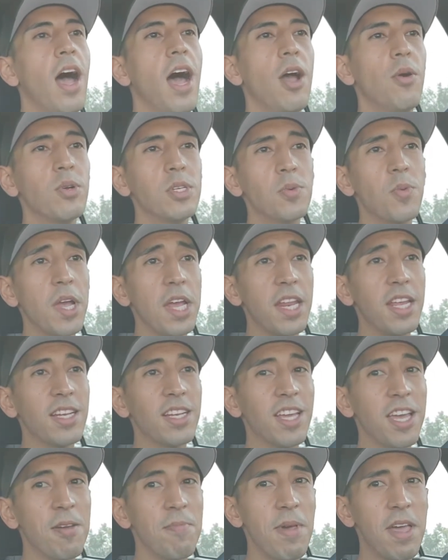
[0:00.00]
I was waiting
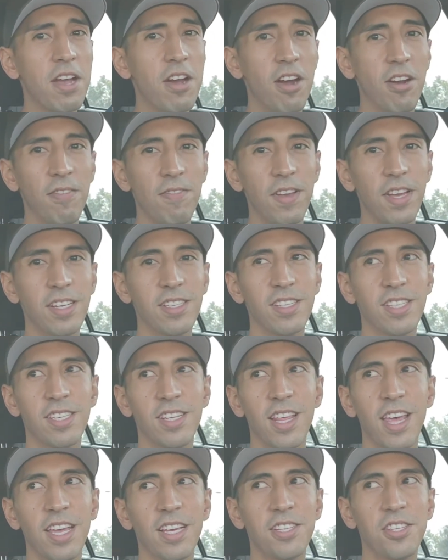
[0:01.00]
to get my car fixed
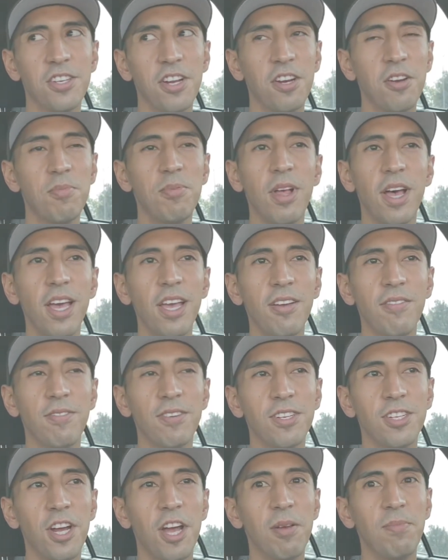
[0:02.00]
to, like, start applying
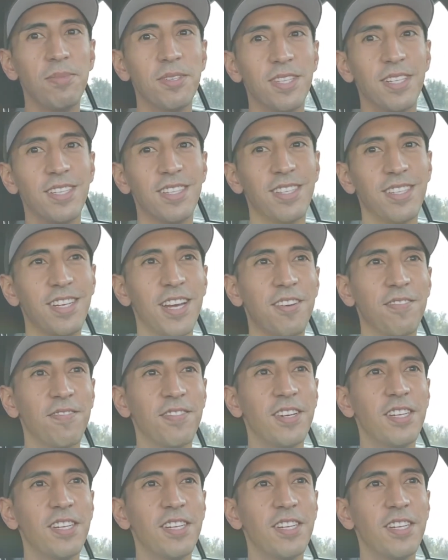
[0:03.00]
for jobs and stuff.